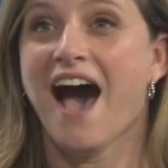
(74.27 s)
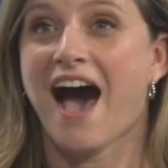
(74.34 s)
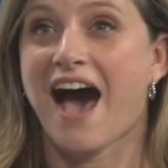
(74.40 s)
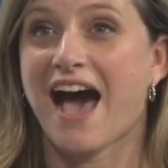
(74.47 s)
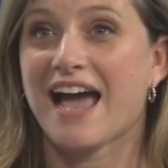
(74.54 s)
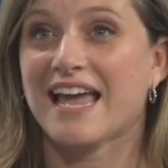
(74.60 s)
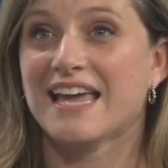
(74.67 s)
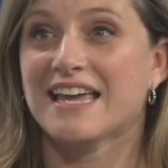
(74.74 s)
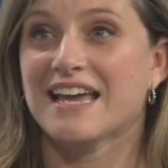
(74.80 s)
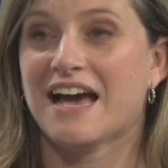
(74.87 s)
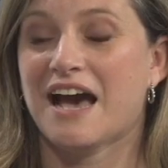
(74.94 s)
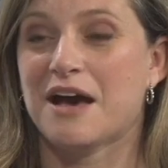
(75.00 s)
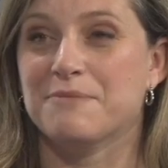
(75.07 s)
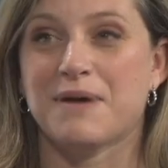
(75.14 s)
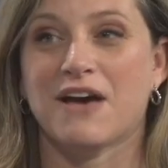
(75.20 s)
I
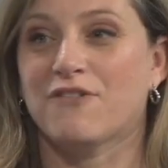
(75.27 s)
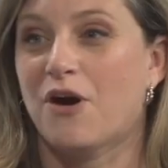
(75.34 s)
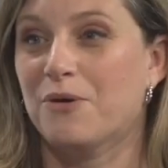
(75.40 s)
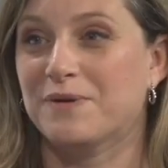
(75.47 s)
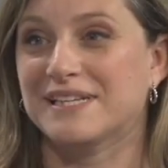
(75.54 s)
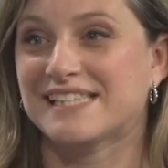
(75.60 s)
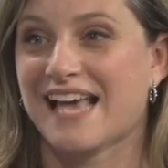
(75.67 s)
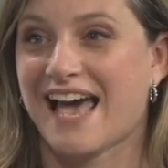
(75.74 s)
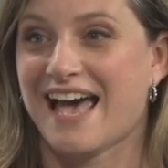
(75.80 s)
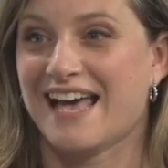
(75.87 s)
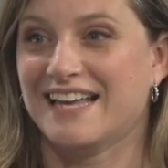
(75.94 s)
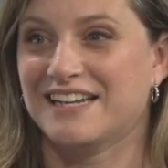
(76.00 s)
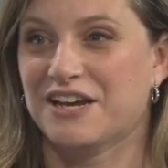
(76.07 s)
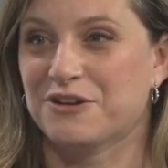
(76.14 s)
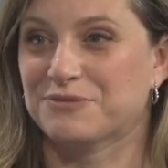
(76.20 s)
have always
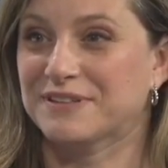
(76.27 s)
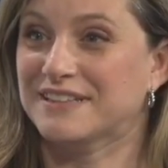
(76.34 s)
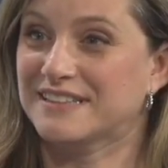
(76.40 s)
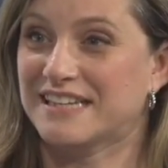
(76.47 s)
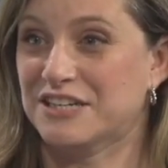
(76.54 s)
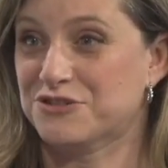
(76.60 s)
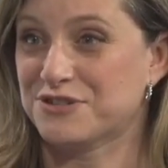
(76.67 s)
had a real